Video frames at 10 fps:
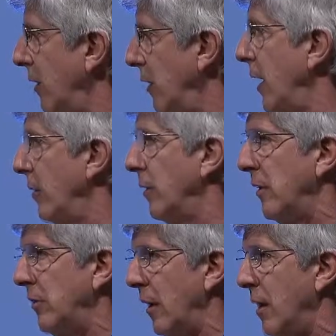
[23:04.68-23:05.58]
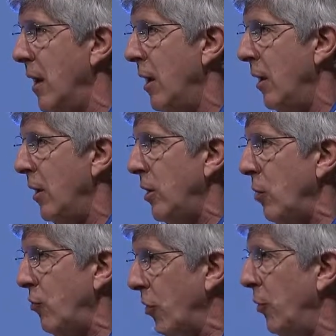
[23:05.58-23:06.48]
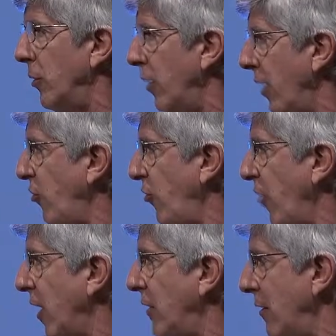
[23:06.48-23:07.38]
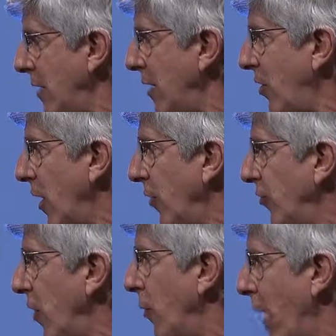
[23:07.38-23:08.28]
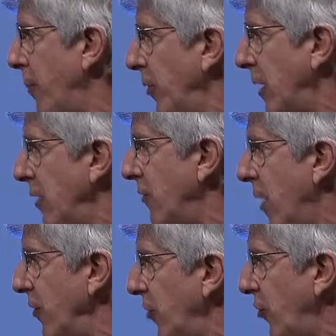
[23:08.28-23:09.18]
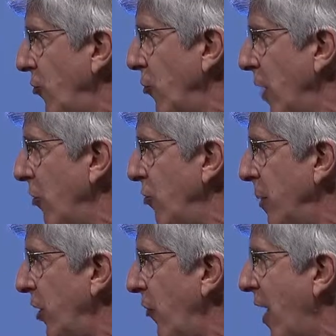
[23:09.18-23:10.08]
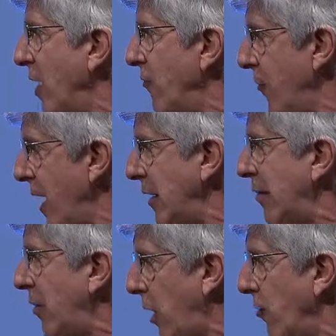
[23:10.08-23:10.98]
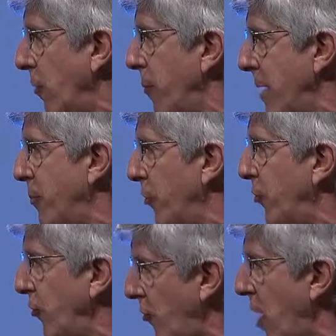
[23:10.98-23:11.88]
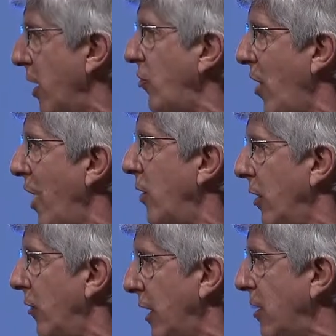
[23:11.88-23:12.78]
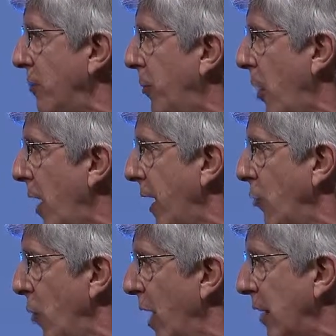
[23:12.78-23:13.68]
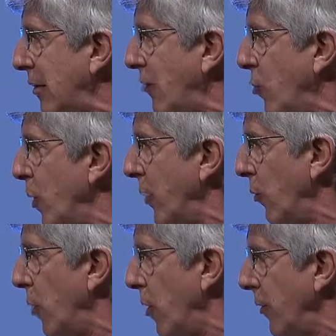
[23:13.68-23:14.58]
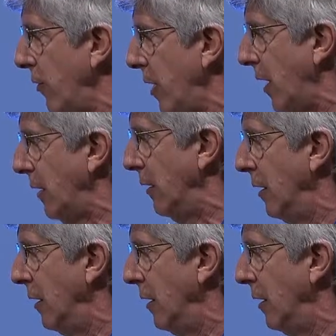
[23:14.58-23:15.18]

right when he said you don't legislate the details in a rapidly evolving situation because that invites clever people to find technically compliant ways of doing the wrong thing.